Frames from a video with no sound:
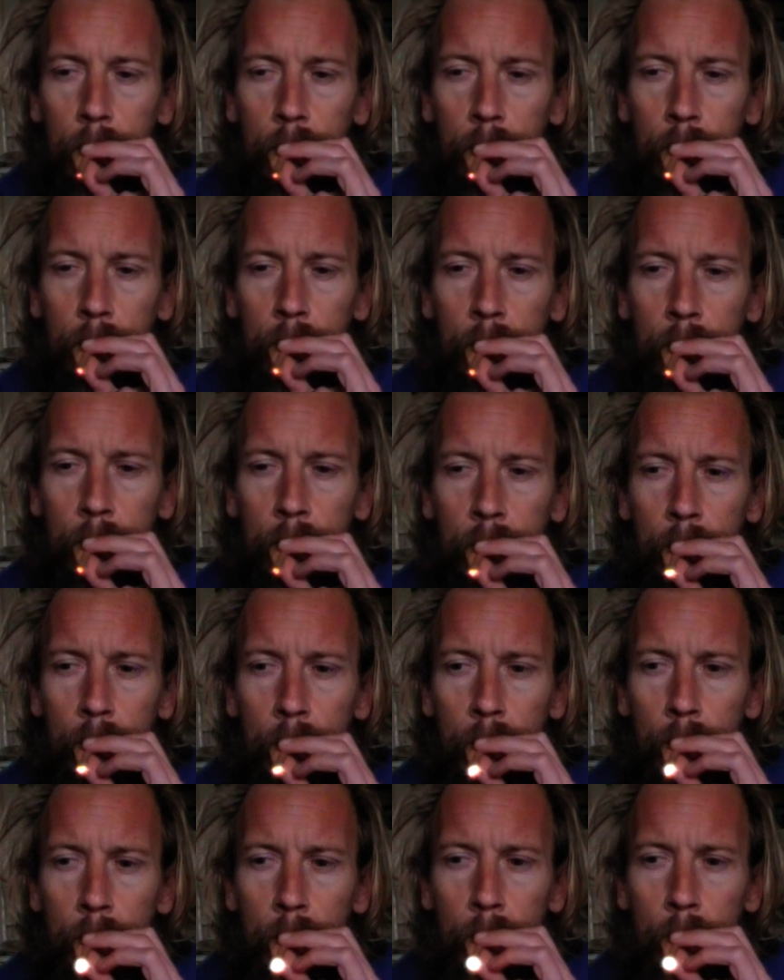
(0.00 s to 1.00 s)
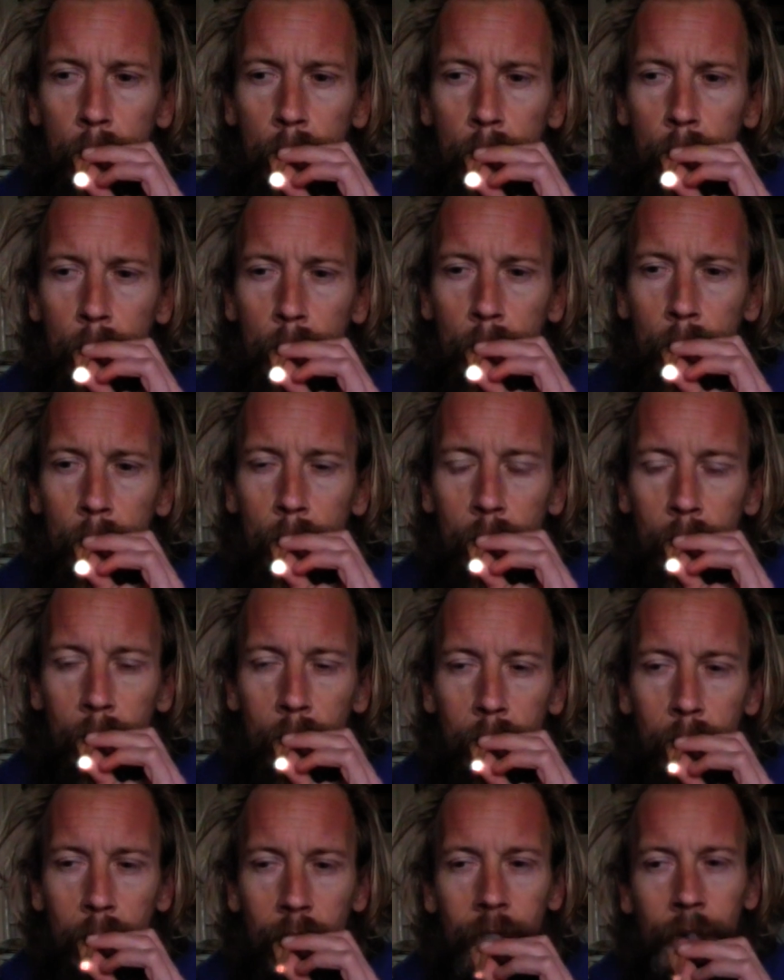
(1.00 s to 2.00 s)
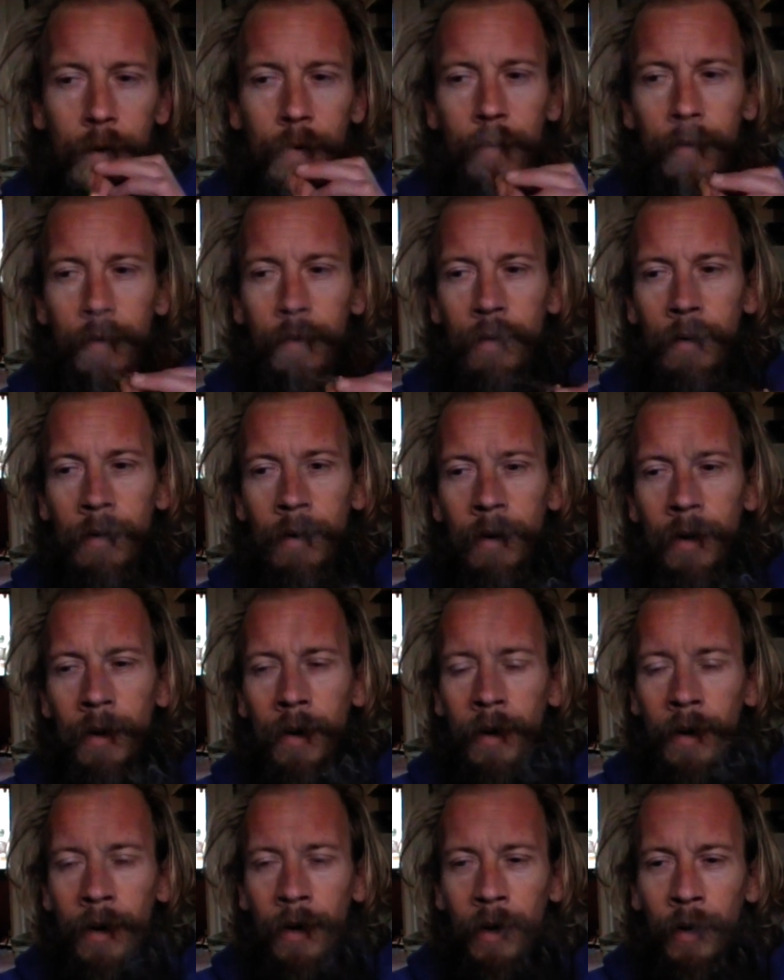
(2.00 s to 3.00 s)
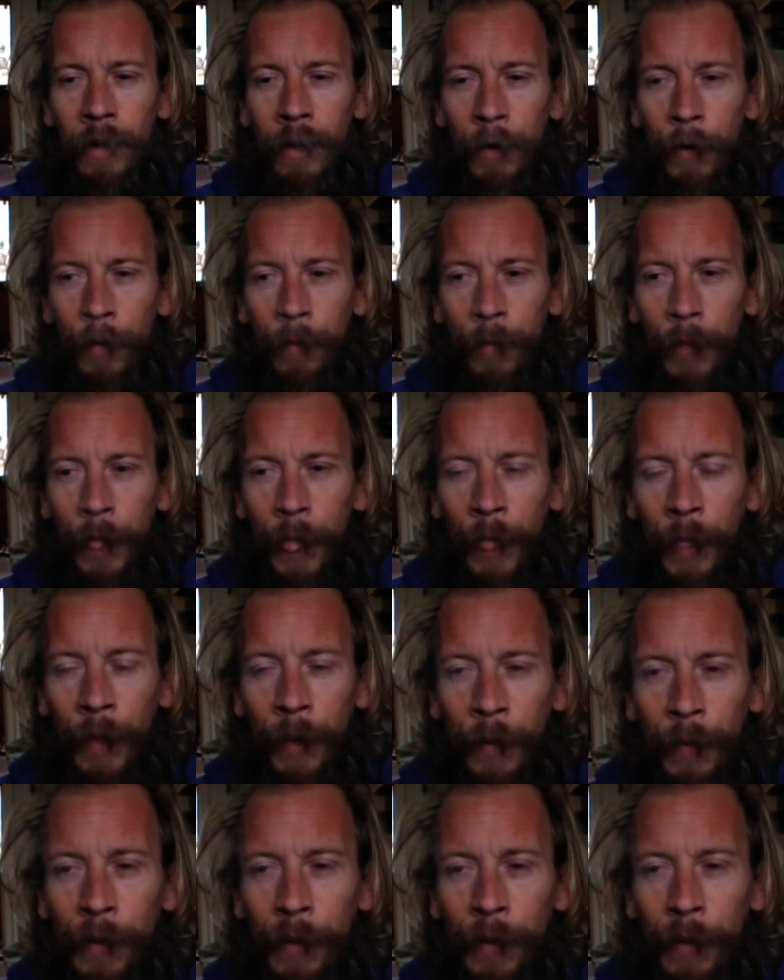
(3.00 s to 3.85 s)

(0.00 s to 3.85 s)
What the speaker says: Nothing is said.